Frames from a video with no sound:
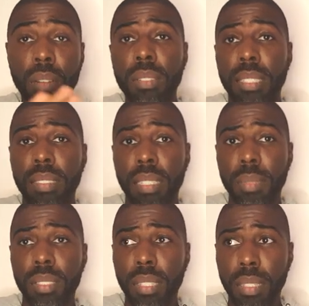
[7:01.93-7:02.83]
only seeing
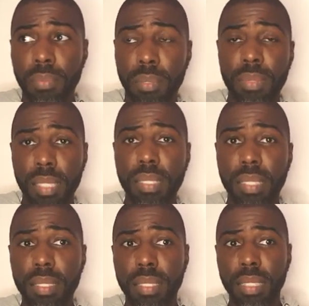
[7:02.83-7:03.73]
Madonna from
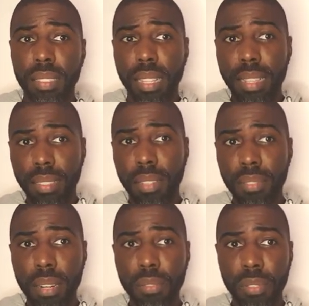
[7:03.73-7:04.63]
distance, and that's the
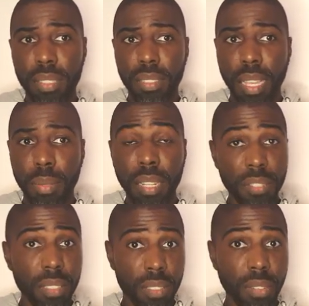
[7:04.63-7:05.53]
very first time. And I
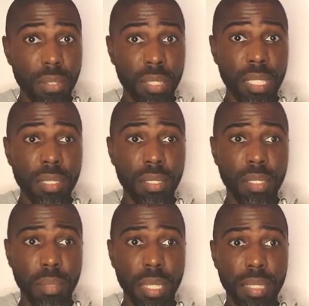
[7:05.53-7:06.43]
think it's very
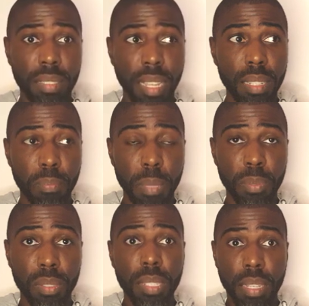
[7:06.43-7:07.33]
interesting, because then
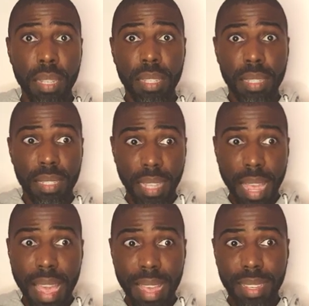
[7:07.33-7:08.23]
people,
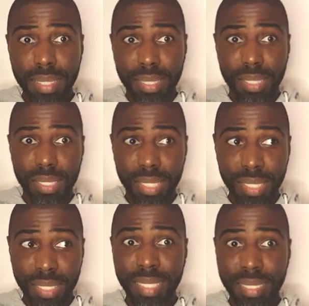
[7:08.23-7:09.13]
yeah,
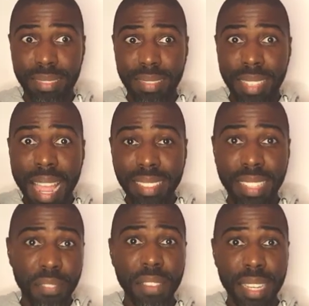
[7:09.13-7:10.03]
is that's
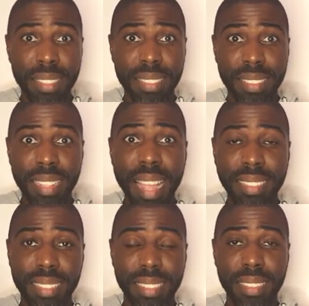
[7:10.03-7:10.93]
the face,
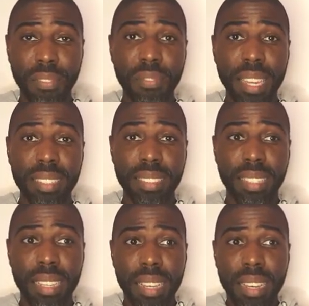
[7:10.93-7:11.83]
that's the face
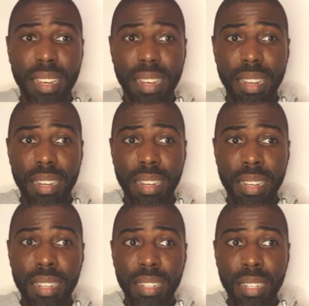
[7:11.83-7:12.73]

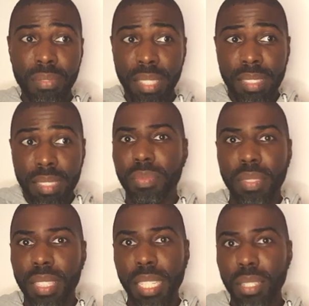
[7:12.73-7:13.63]
of this
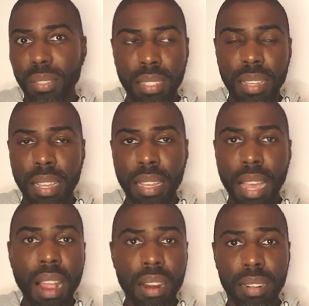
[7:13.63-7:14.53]
neo
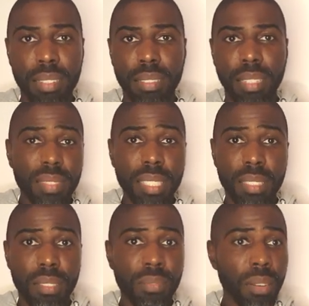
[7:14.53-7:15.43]
artist.
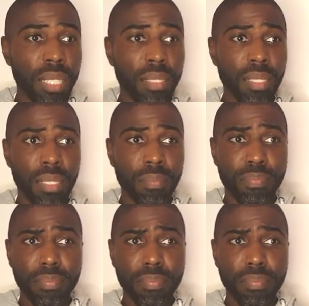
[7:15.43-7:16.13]
It's very interesting.